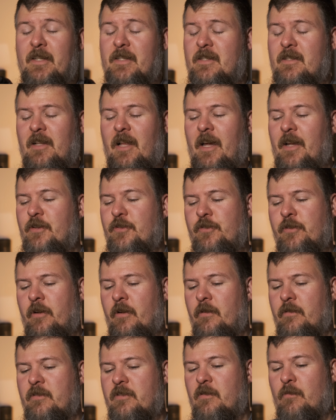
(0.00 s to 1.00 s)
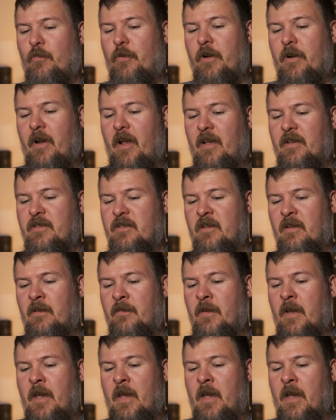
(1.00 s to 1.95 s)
slideshow, some weird ass stuff.